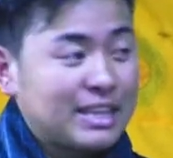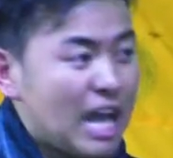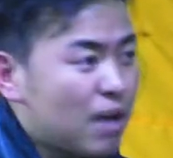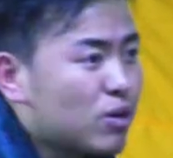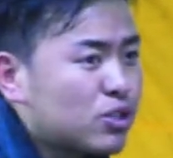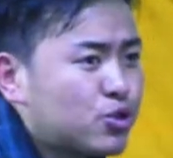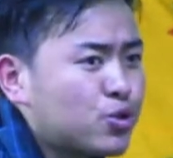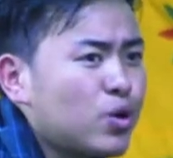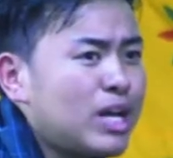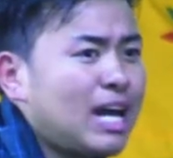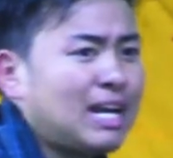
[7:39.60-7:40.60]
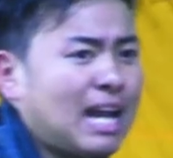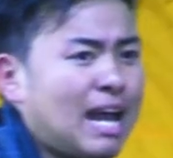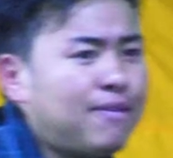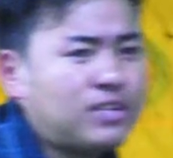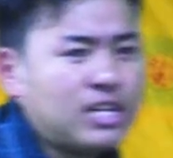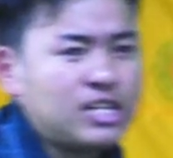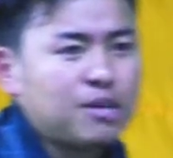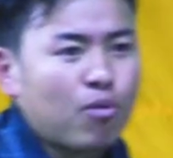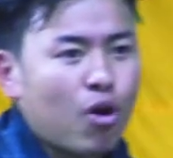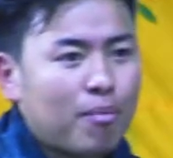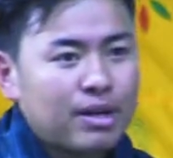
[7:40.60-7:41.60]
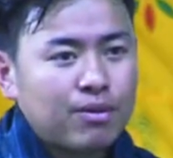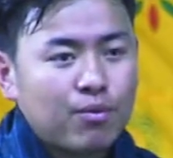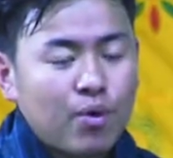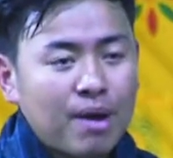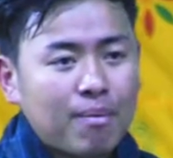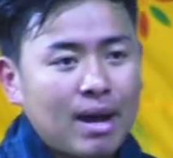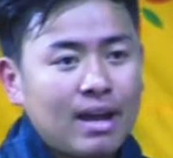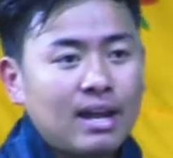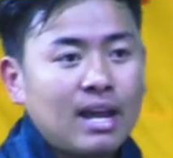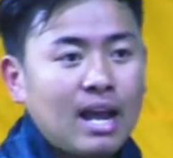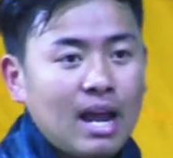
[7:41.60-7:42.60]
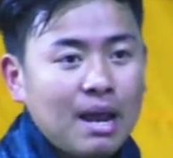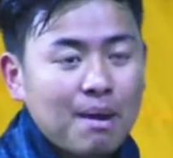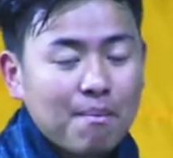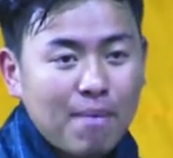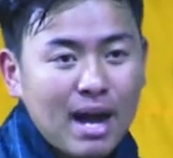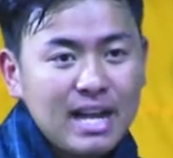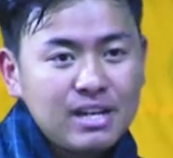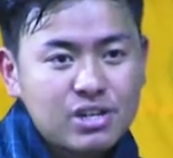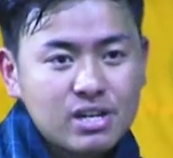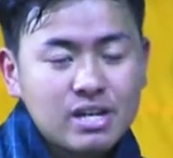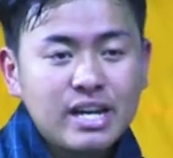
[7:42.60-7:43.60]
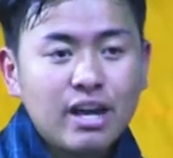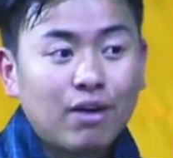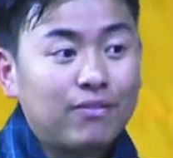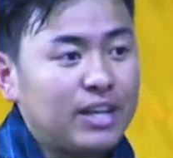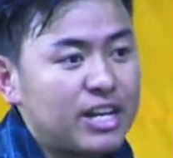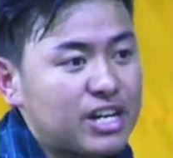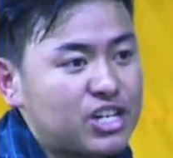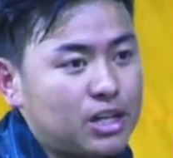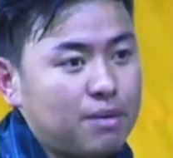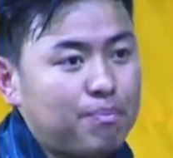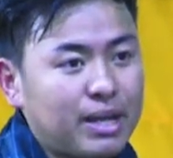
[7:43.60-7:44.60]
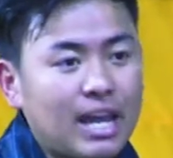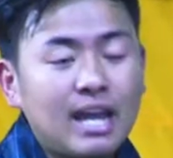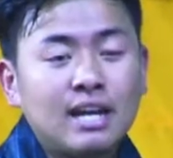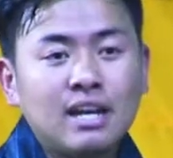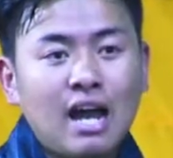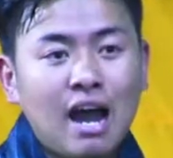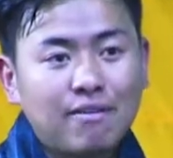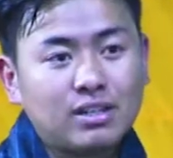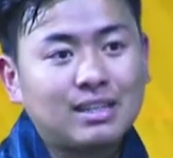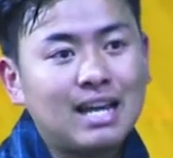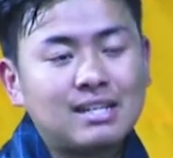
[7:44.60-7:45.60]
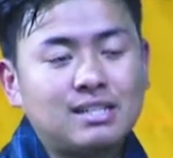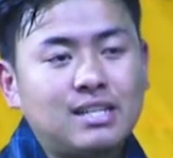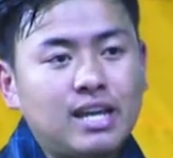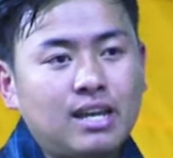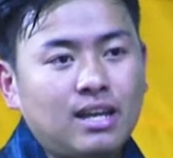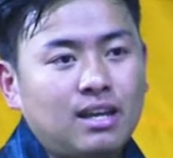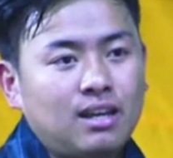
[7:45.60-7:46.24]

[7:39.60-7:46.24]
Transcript: That was truly a life-changing moment whereby my journey of leadership began after that day.